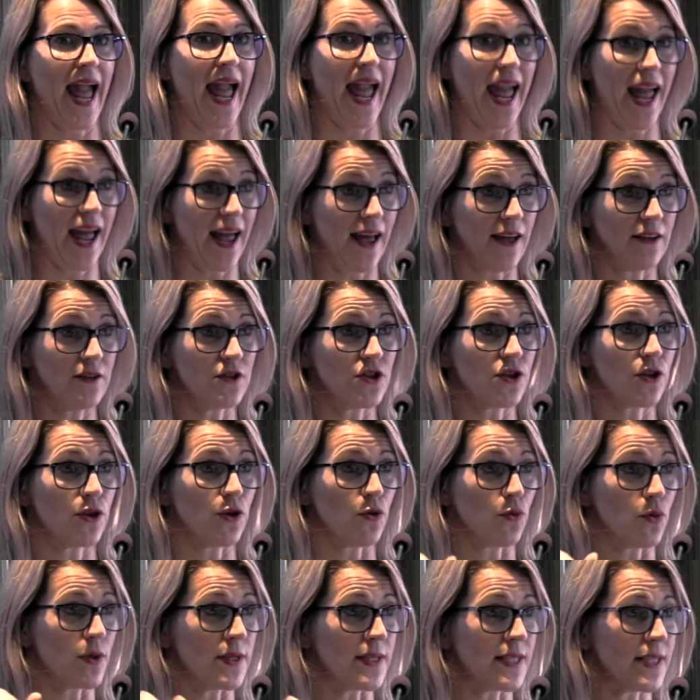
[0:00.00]
and
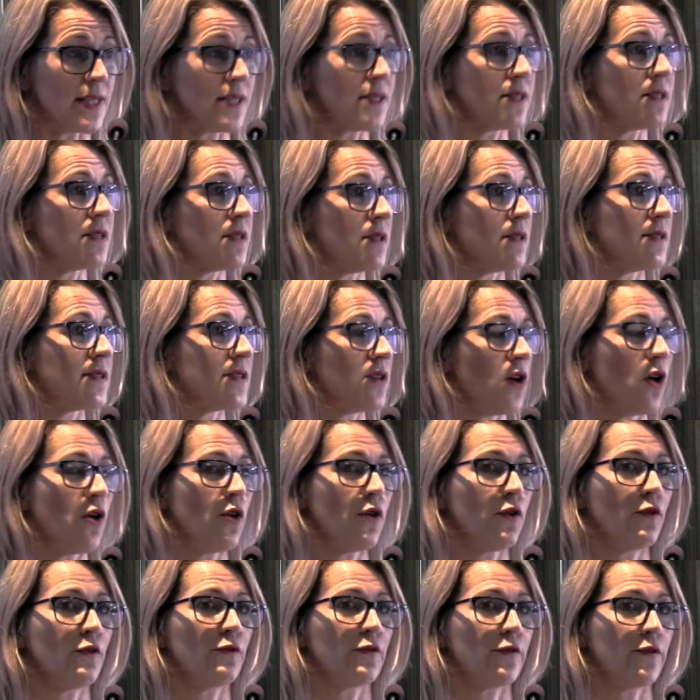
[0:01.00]
the resistance
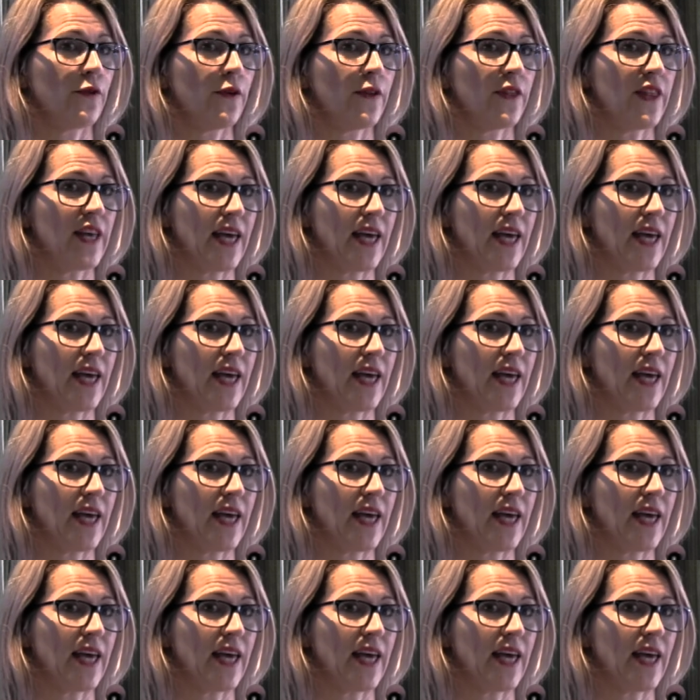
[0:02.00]
of